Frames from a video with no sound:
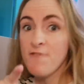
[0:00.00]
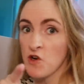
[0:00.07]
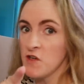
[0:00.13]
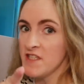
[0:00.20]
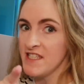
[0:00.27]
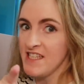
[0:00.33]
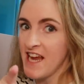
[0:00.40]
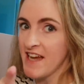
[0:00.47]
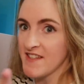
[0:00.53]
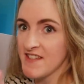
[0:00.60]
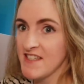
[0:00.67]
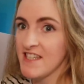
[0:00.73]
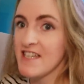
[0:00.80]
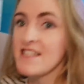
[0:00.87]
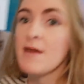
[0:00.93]
first
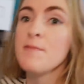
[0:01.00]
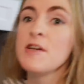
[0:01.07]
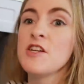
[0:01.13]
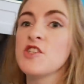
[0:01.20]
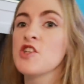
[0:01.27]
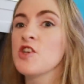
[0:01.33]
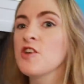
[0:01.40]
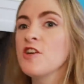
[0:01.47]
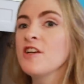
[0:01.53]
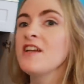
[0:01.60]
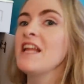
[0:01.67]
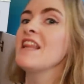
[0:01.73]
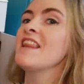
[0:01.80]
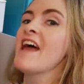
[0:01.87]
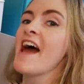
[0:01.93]
test is I'm gonna
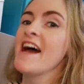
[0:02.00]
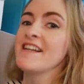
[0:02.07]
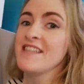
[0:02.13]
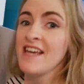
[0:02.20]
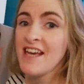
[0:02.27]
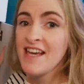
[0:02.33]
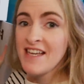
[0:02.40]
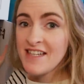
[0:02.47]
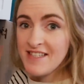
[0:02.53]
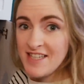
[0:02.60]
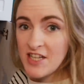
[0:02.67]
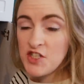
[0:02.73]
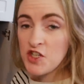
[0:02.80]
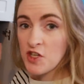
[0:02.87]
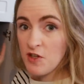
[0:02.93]
turn that
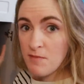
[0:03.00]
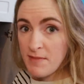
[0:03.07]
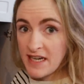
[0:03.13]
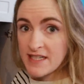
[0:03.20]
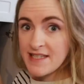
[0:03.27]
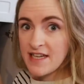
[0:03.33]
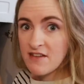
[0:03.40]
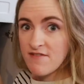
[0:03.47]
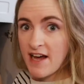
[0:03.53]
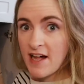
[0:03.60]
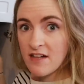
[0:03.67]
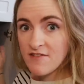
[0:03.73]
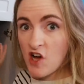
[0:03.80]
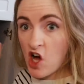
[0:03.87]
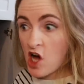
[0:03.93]
digital mixing valve